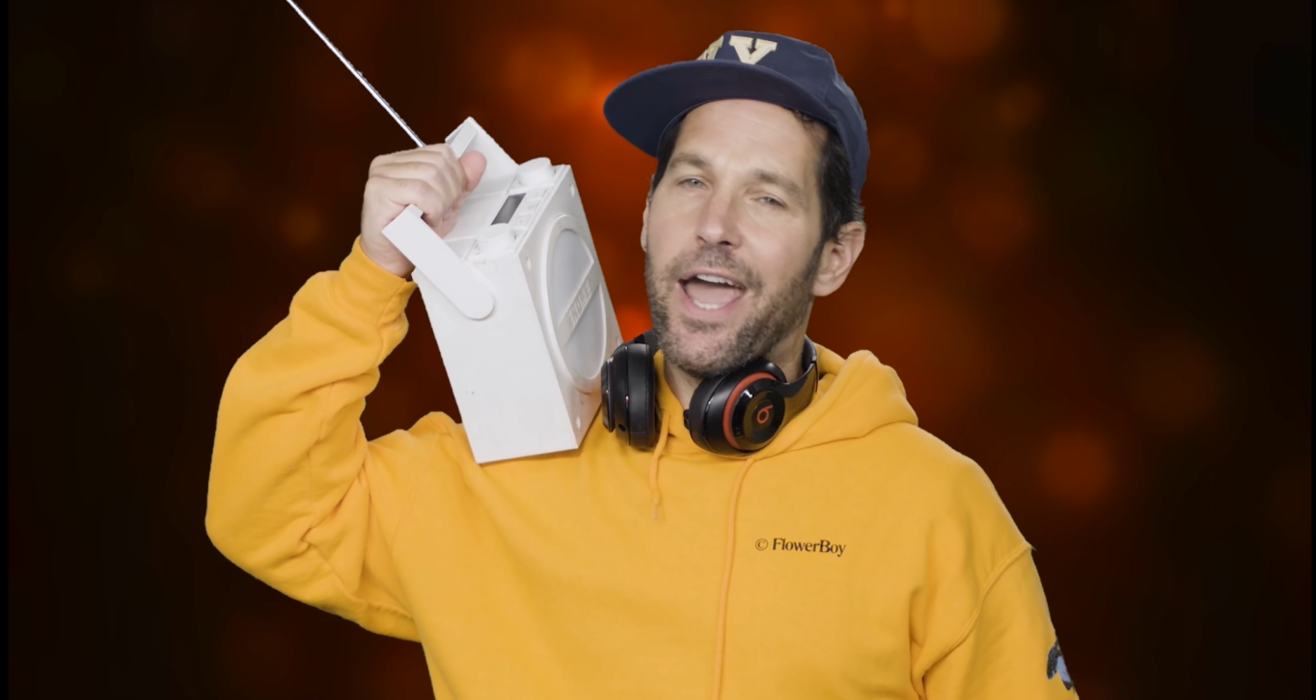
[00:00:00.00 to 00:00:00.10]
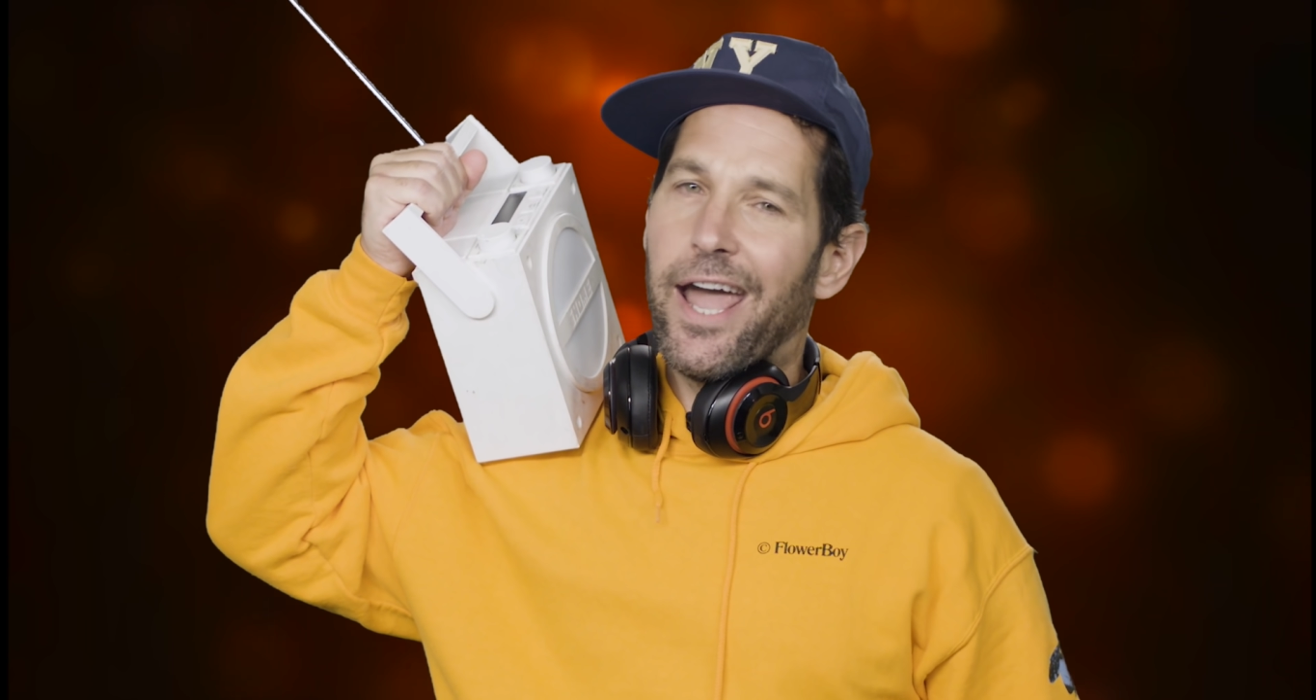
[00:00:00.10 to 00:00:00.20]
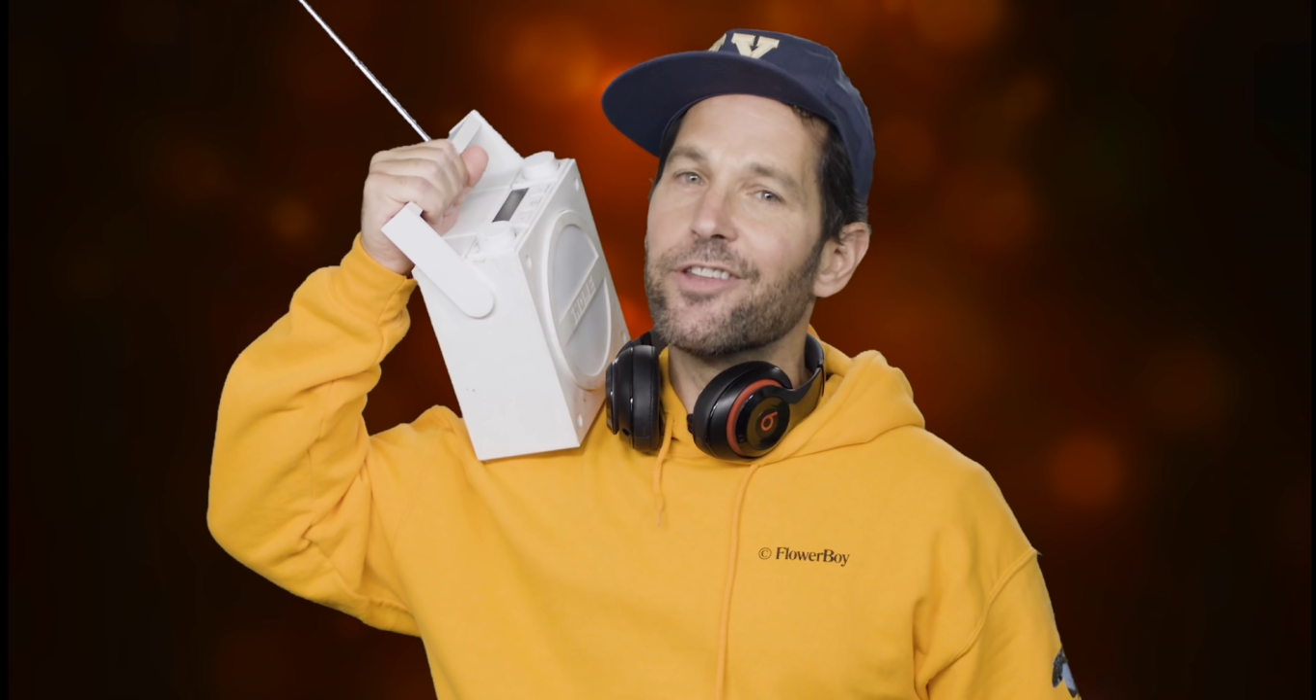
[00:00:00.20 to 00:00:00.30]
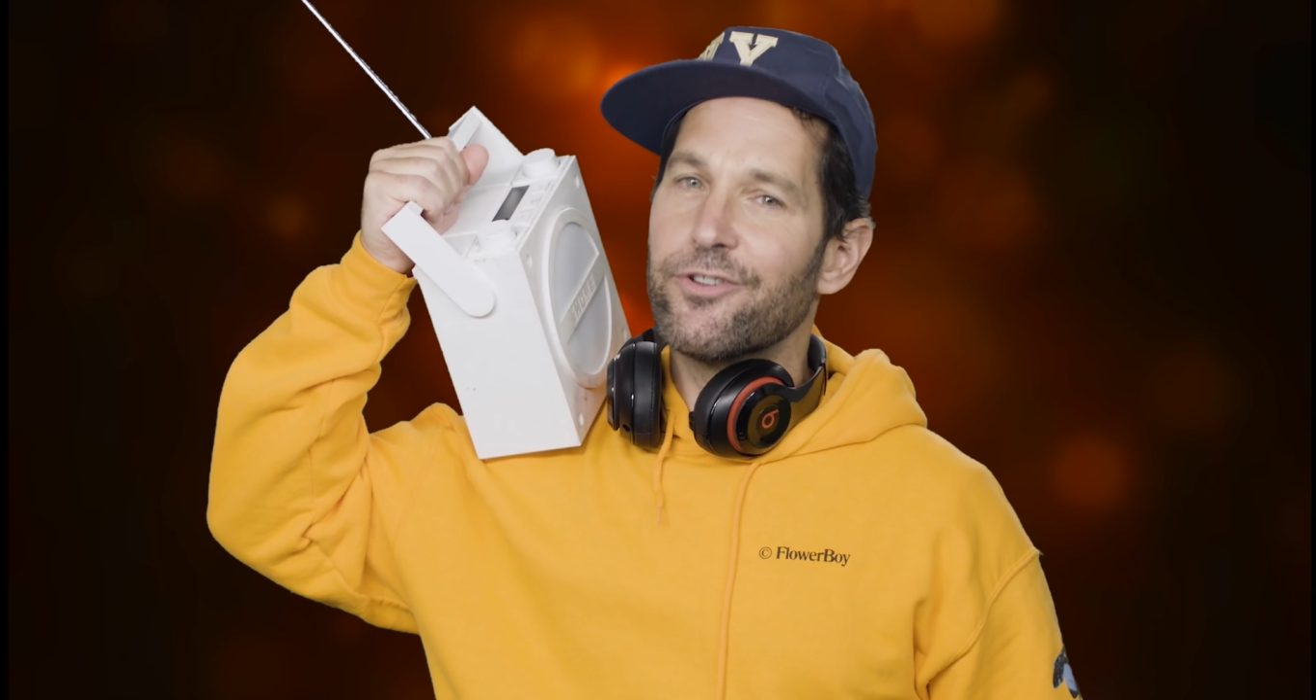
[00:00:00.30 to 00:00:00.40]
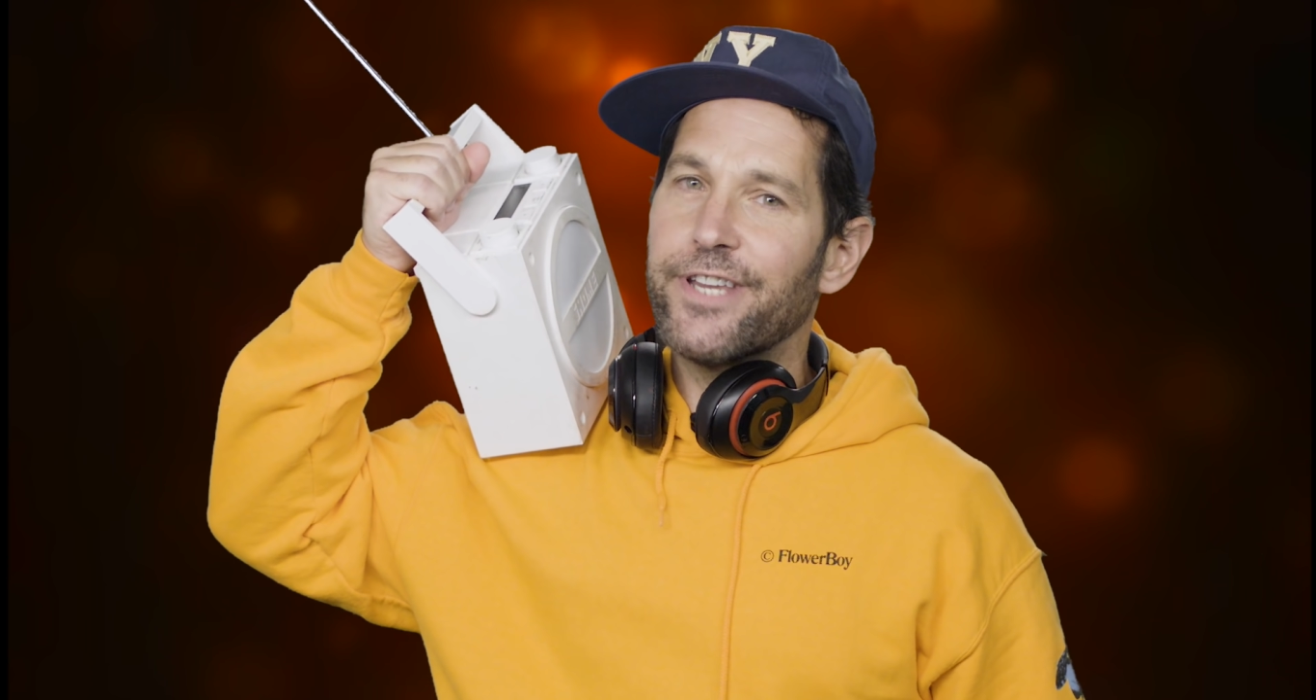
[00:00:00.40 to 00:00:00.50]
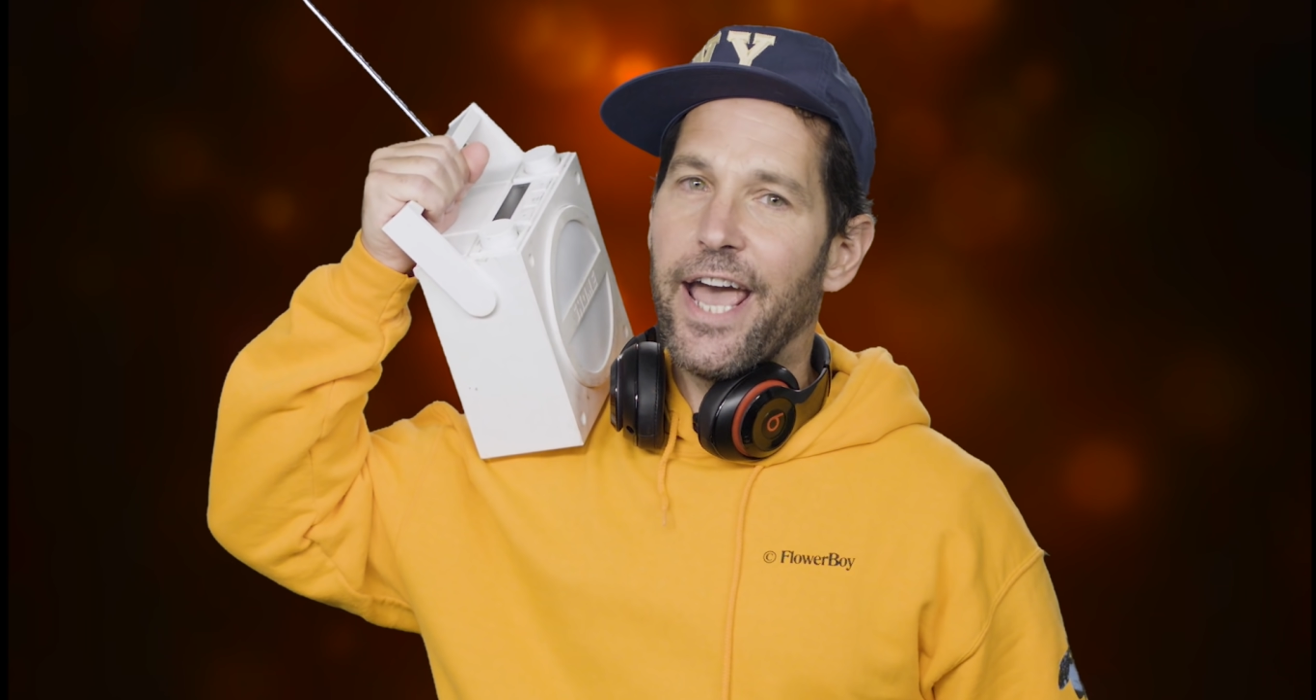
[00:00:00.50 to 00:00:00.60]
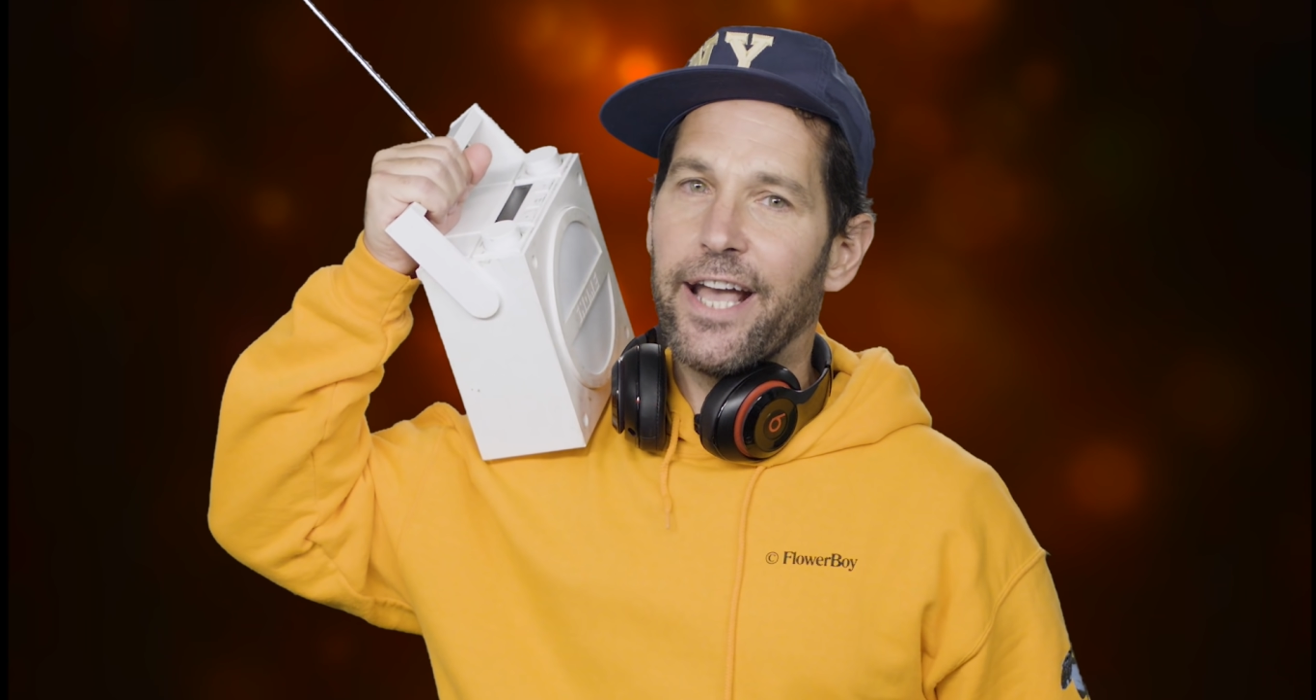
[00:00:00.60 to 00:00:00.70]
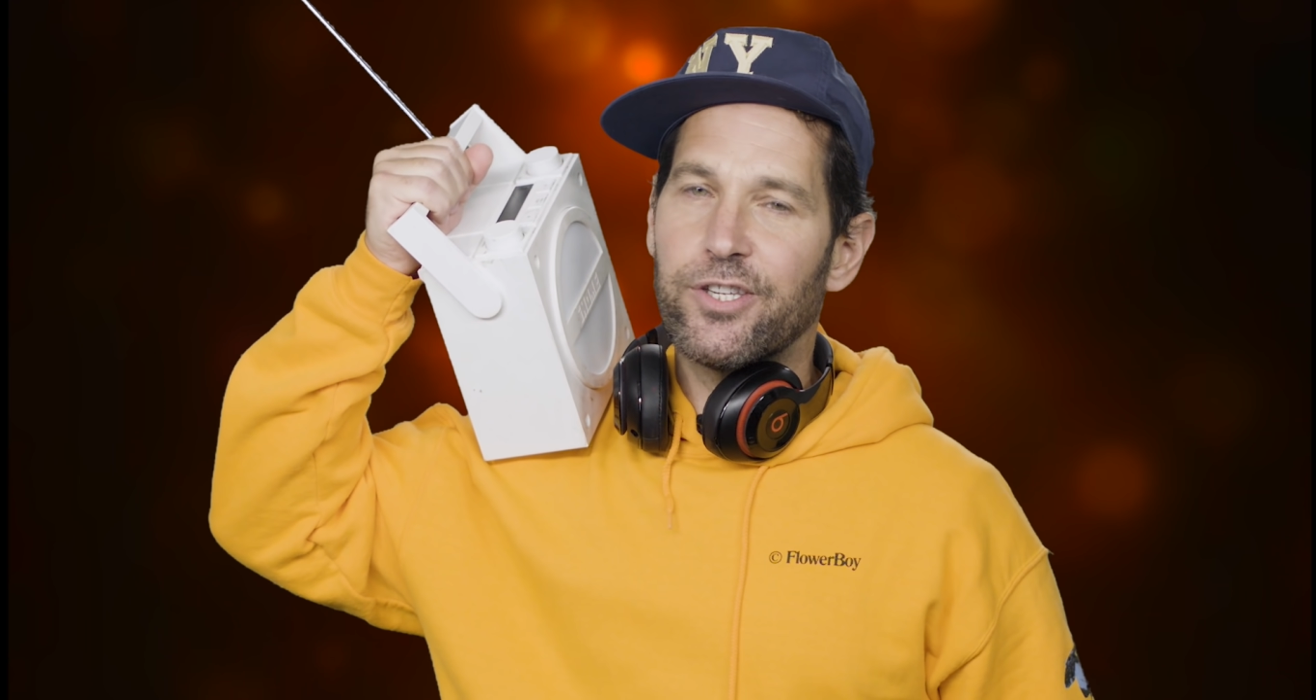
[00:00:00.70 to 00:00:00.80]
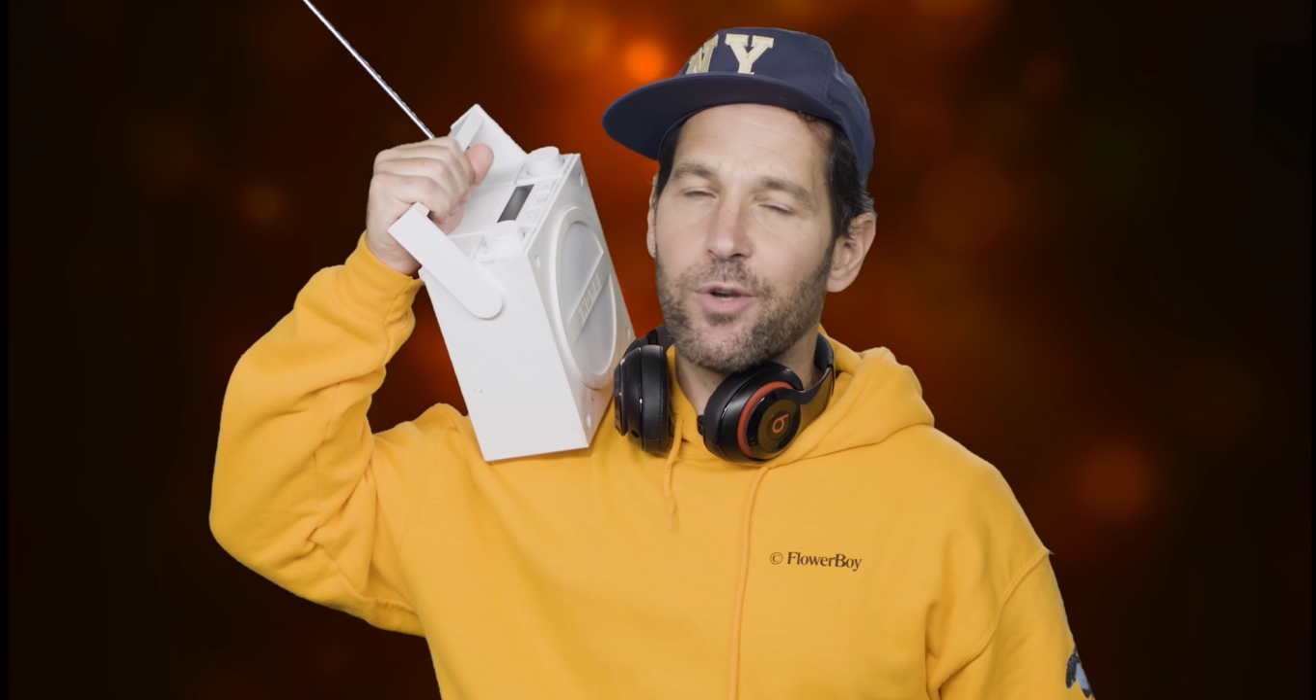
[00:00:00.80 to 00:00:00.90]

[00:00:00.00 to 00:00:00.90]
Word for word: and your dank